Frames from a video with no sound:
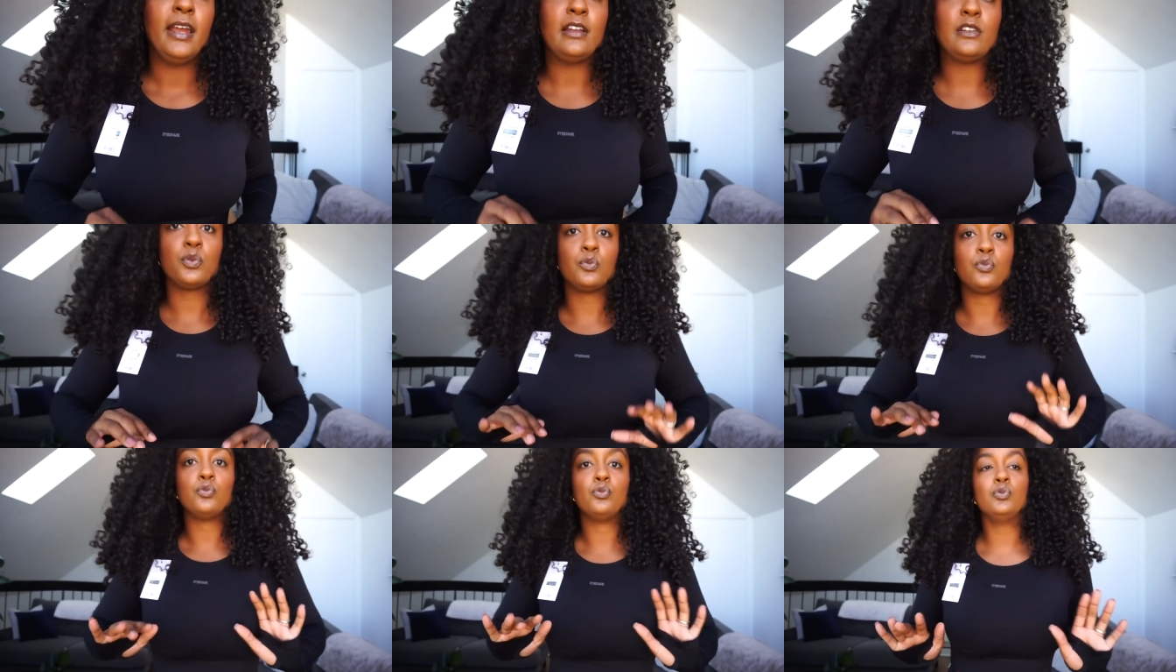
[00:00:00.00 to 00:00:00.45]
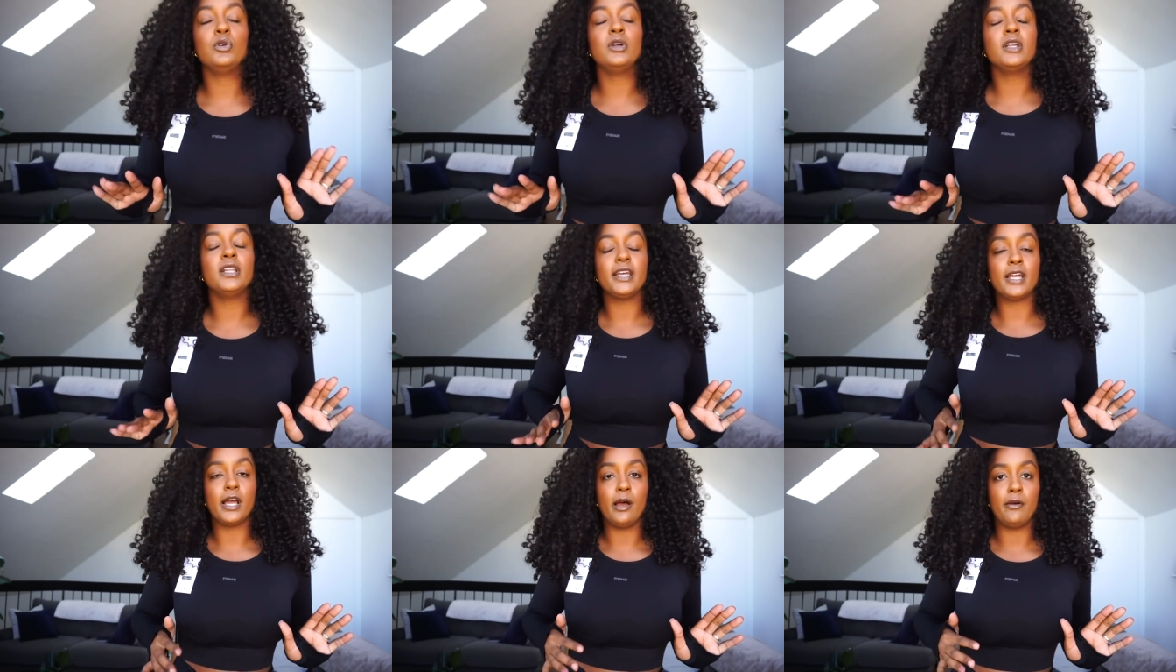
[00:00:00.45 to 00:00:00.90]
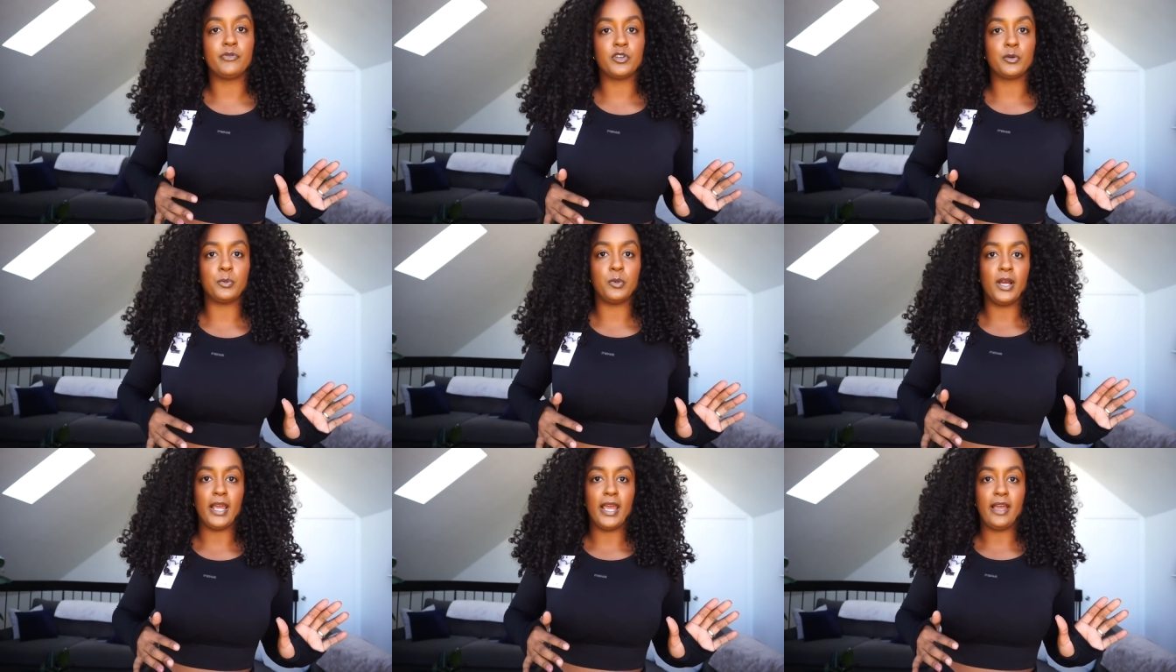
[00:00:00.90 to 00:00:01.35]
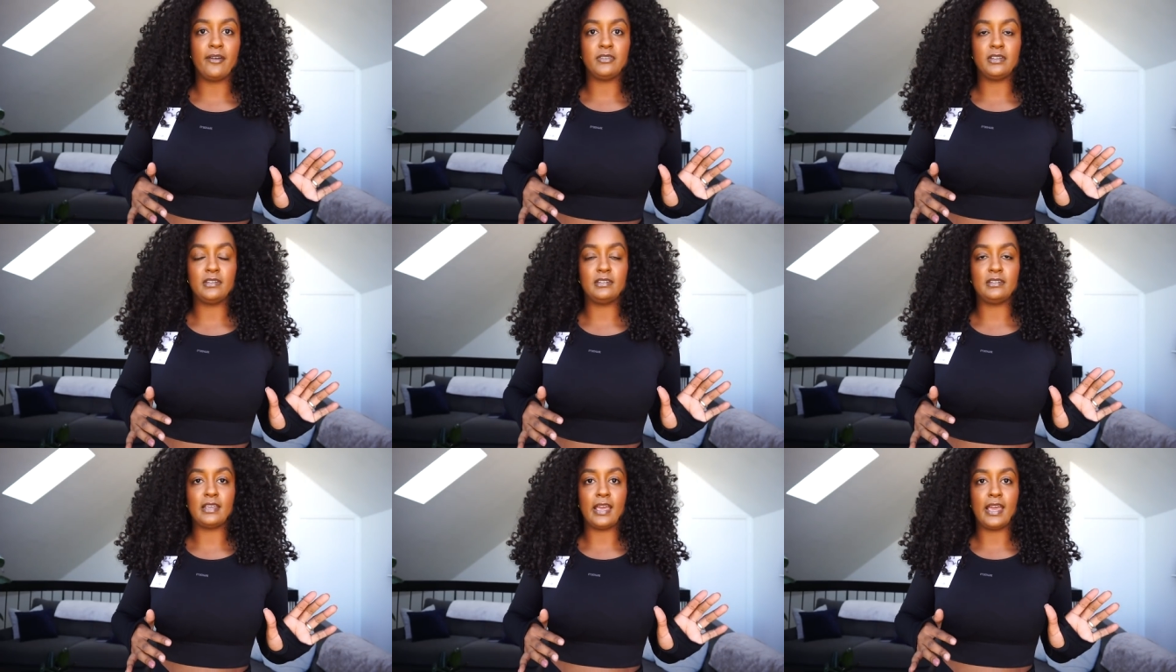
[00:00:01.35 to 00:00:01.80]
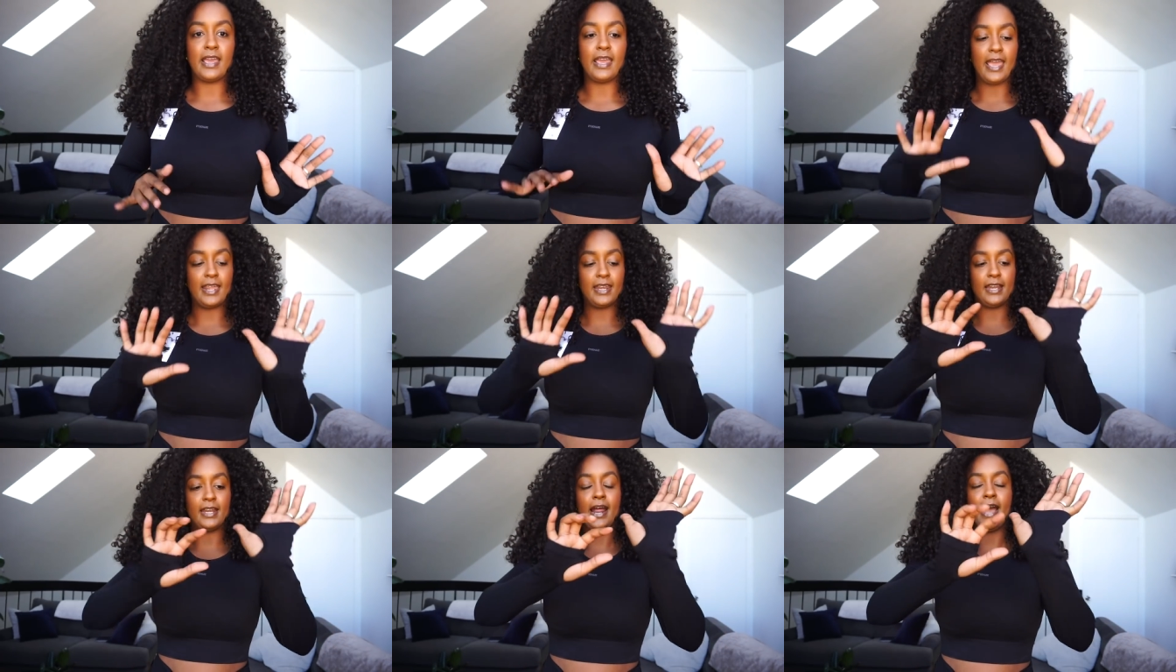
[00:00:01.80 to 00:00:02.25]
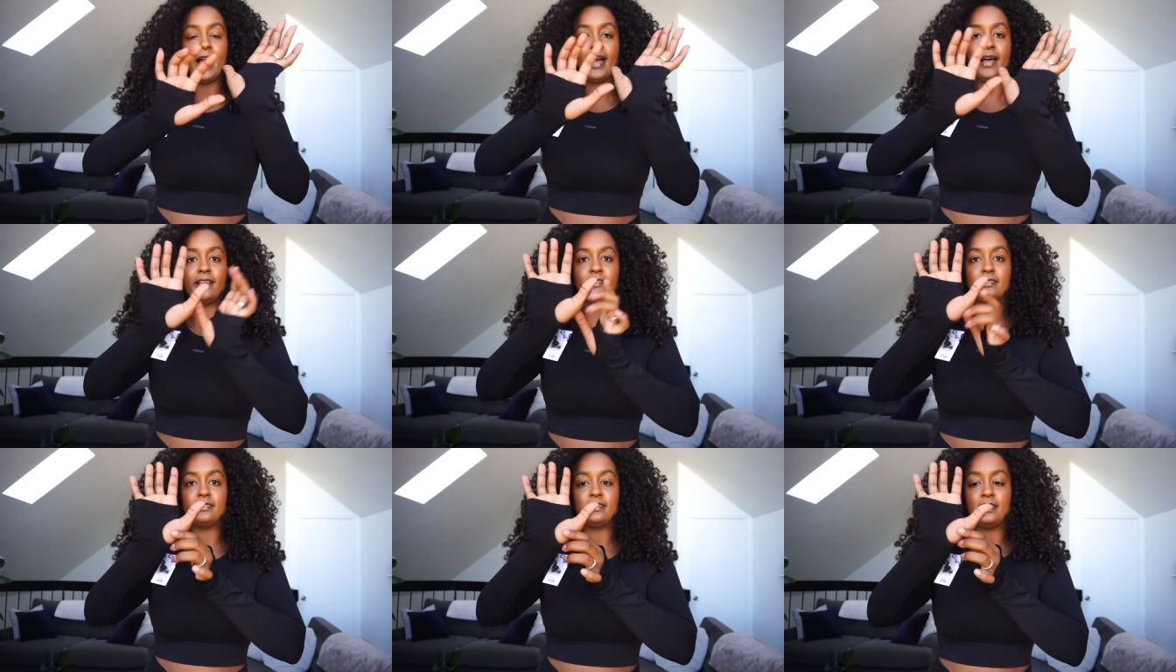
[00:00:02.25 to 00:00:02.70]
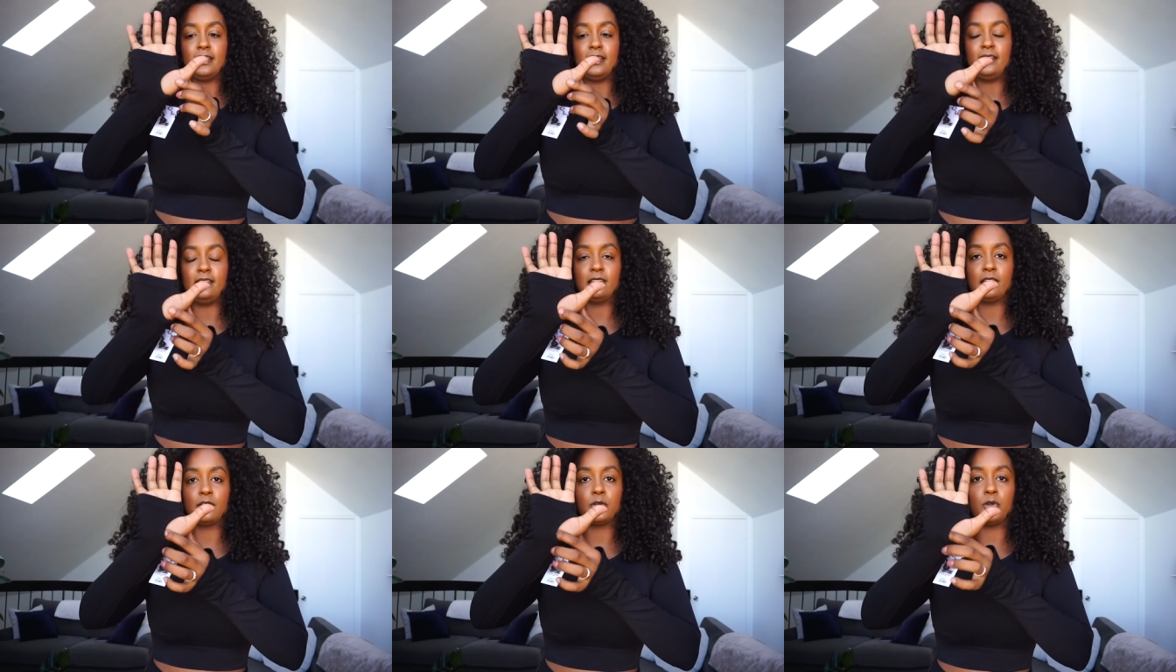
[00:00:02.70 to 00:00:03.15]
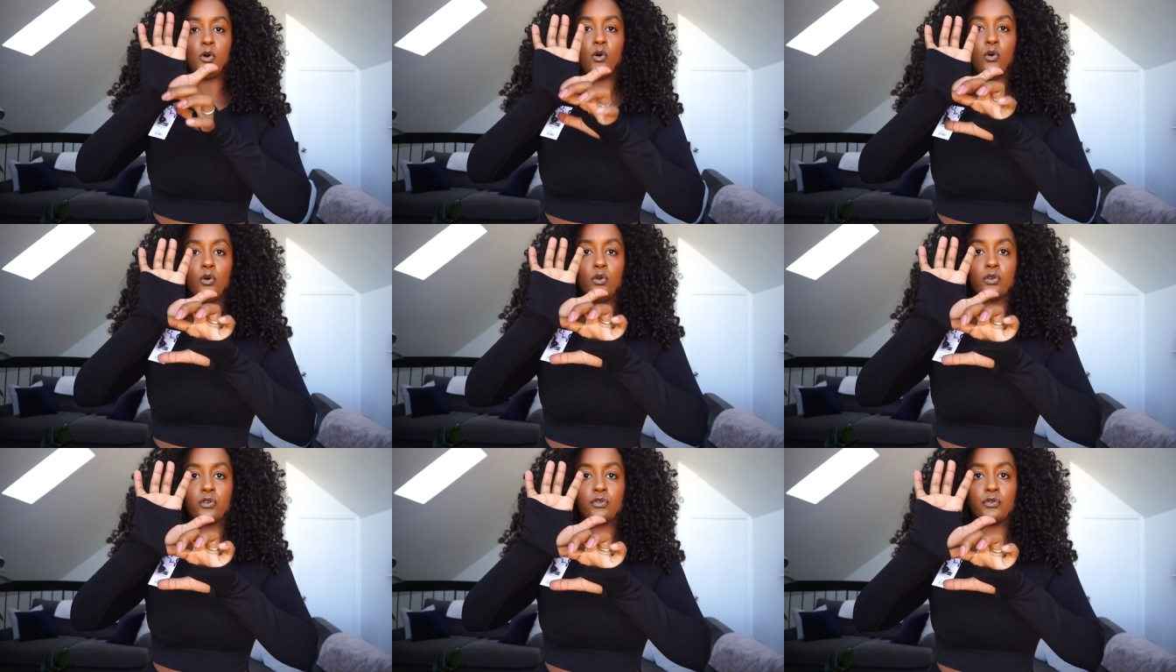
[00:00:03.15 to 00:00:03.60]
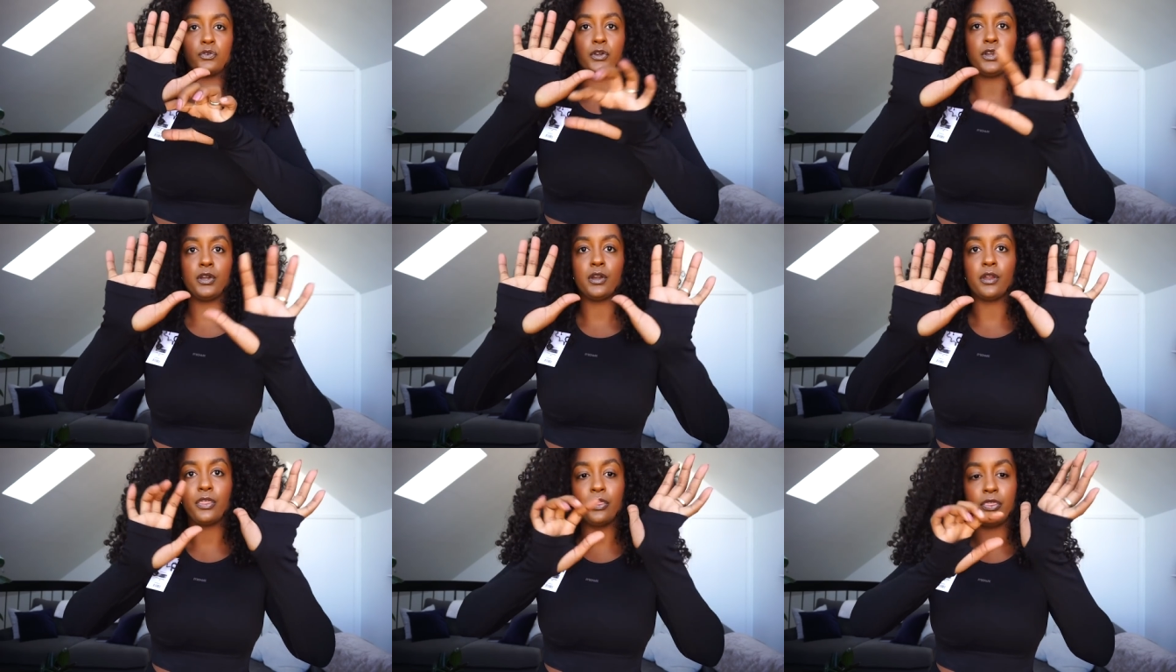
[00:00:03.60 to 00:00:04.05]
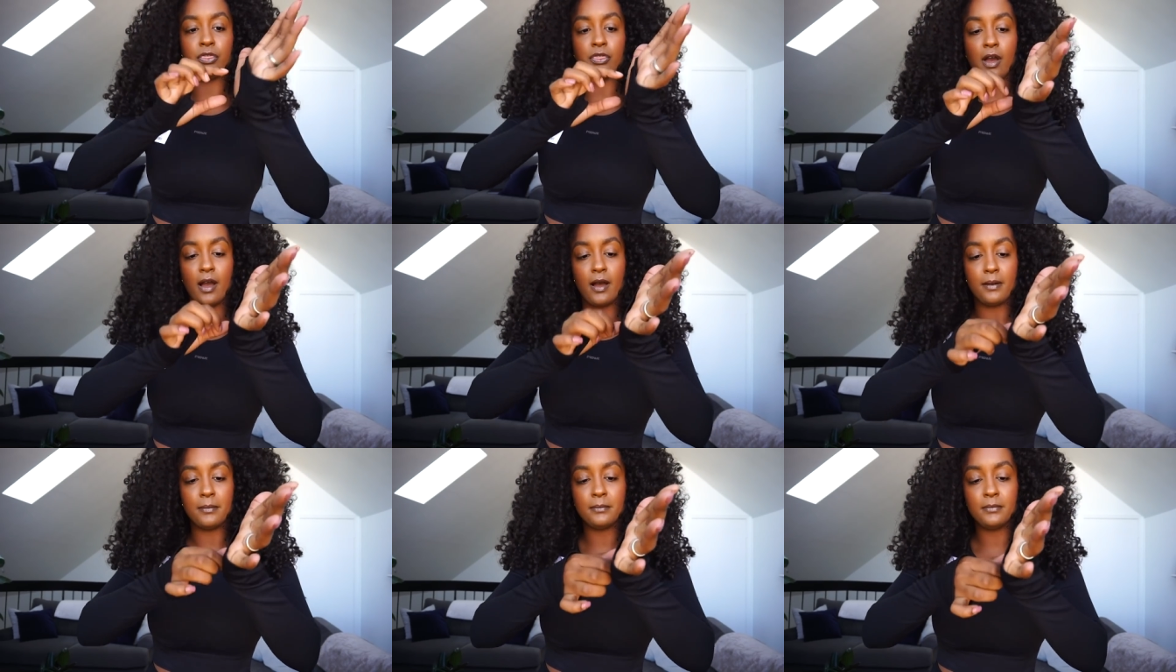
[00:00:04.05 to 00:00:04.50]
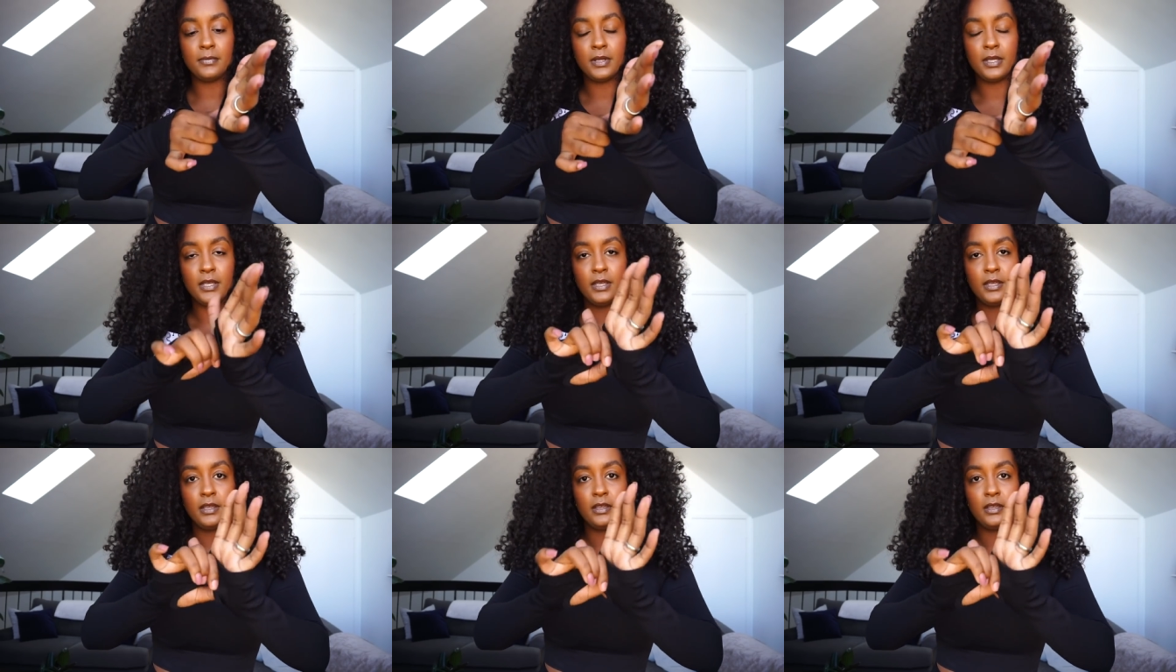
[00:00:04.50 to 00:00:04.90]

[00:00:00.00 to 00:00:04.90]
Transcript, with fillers: It's really comfortable, I have to say, and it has these little holes for your thumb.